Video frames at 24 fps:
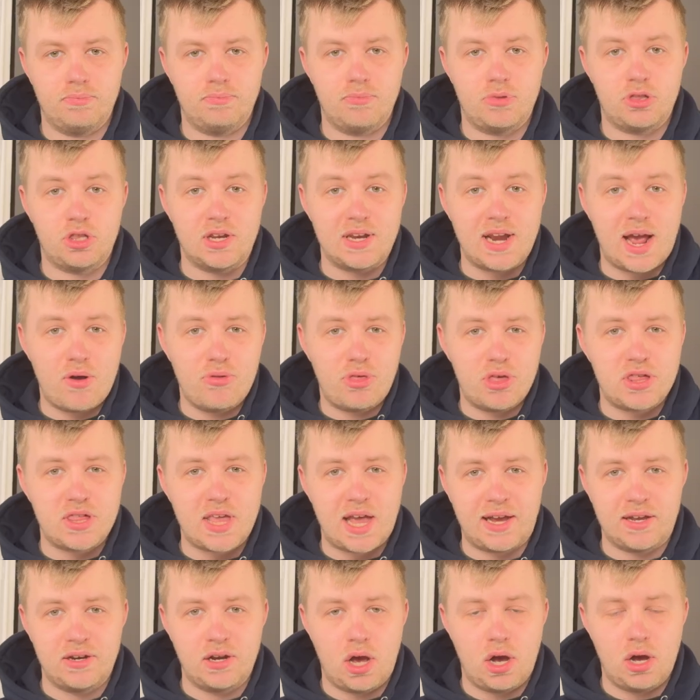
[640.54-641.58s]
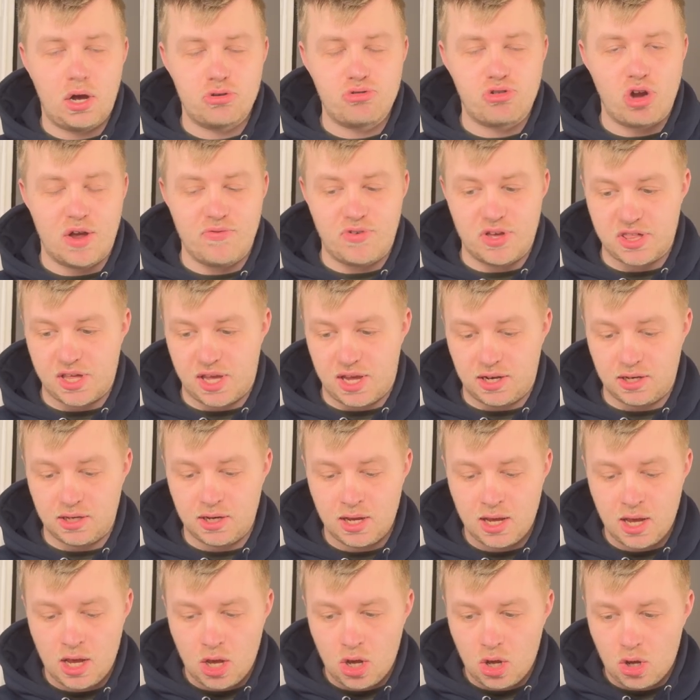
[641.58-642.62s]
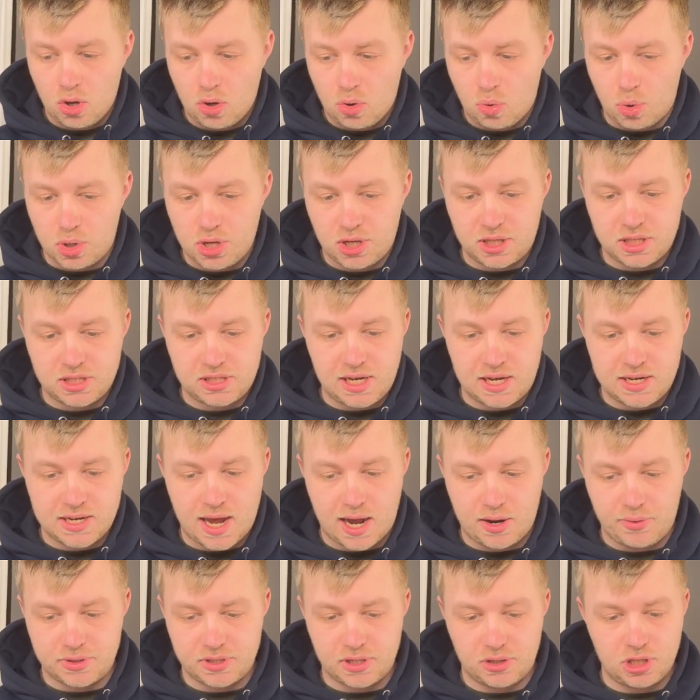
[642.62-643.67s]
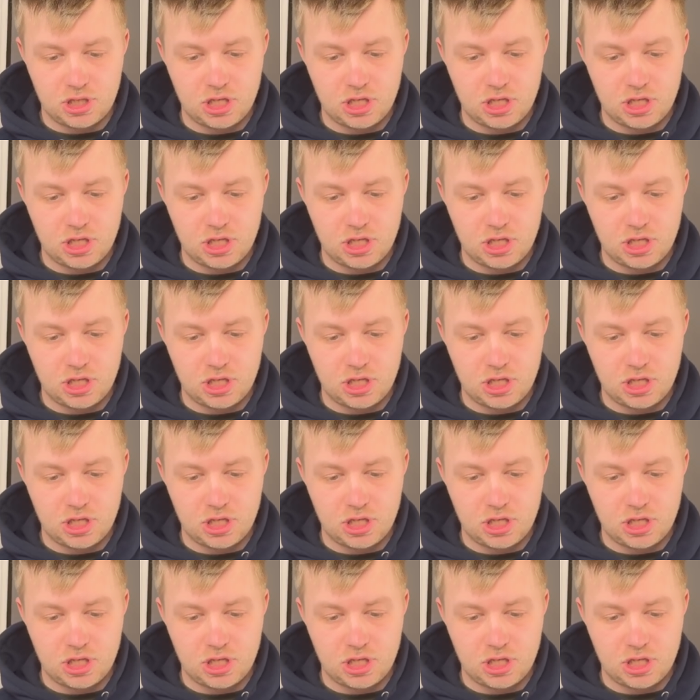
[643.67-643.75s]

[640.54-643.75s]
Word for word: So now the second hard drive is in, what you can see now is that the